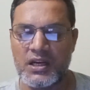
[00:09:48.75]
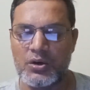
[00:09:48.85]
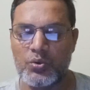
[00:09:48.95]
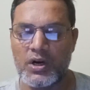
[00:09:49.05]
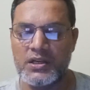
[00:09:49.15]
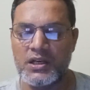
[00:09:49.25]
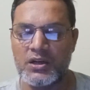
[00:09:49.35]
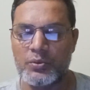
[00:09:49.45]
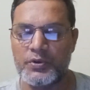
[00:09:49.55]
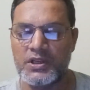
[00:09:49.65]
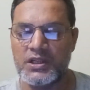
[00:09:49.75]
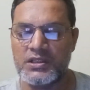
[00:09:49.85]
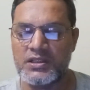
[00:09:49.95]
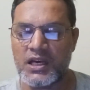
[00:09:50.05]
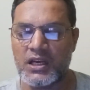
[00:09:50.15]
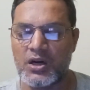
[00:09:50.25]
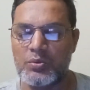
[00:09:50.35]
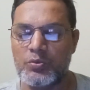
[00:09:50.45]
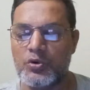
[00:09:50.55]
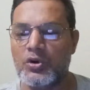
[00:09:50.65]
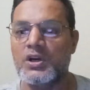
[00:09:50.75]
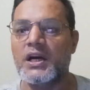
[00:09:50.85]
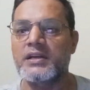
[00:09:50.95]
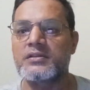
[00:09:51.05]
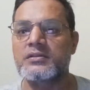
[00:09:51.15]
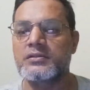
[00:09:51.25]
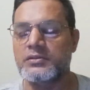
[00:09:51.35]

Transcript: and wider openings allow more light,